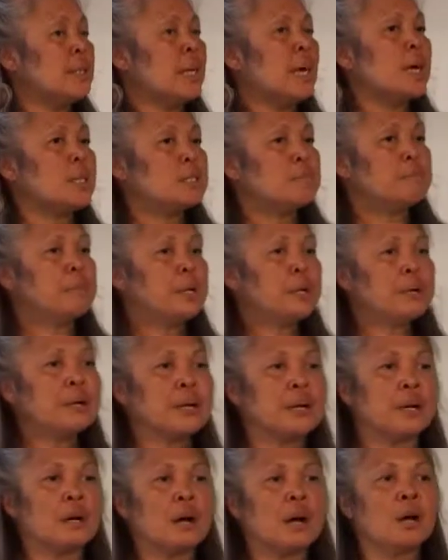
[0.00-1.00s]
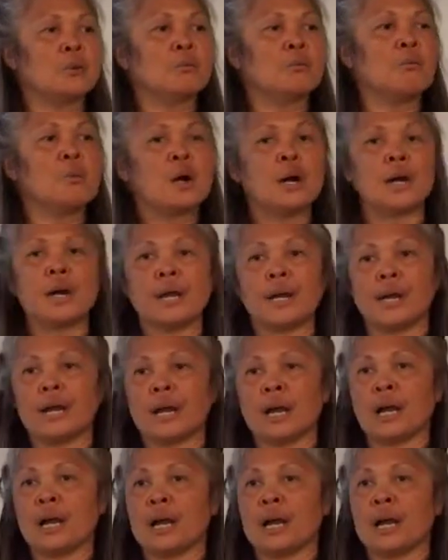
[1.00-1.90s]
it has bearing on why